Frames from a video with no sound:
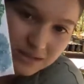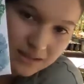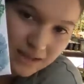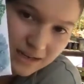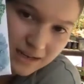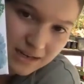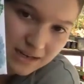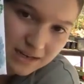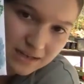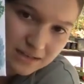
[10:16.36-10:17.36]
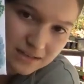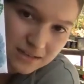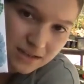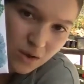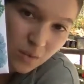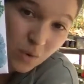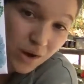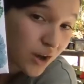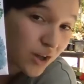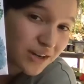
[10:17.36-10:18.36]
that it is
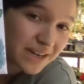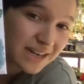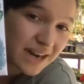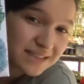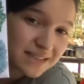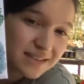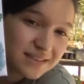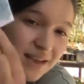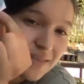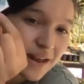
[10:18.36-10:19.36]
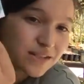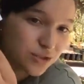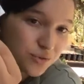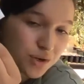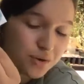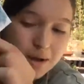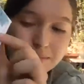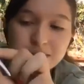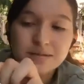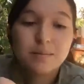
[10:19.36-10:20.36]
$1.89 and that it's 3
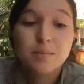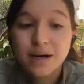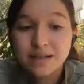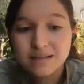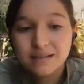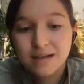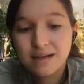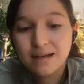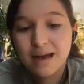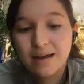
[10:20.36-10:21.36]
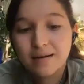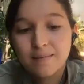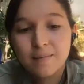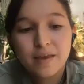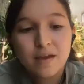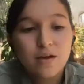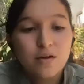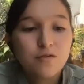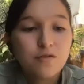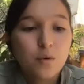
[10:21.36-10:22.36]
grams. But again,
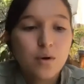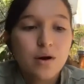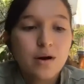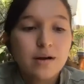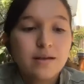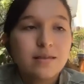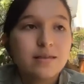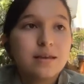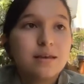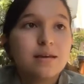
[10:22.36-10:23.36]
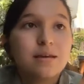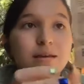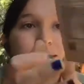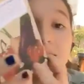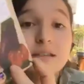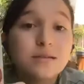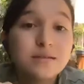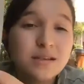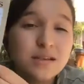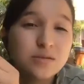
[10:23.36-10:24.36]
for the Siskiyou
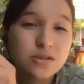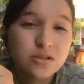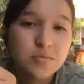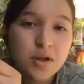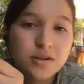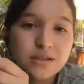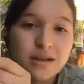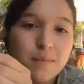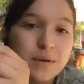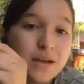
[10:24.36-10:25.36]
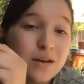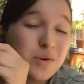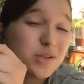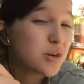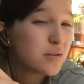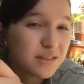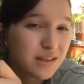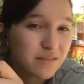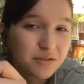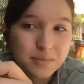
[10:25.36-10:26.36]
Seeds, which is a smaller seed company, we don't see
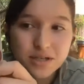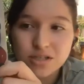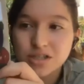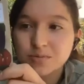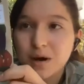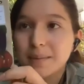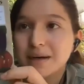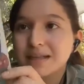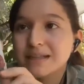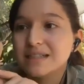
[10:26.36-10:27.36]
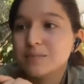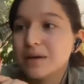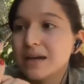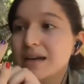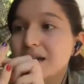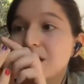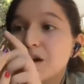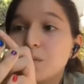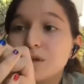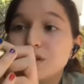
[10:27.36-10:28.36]
that information as prominently displayed.
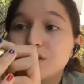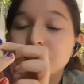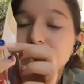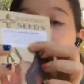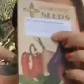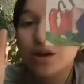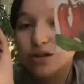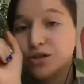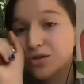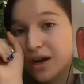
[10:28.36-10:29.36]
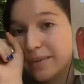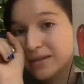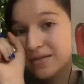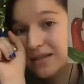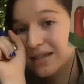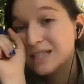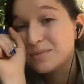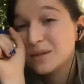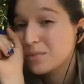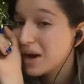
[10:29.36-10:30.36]
We do see that there are 2 grams of seeds,
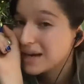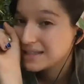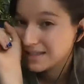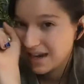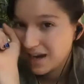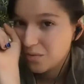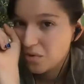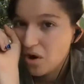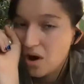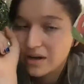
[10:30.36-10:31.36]
but the price isn't anywhere on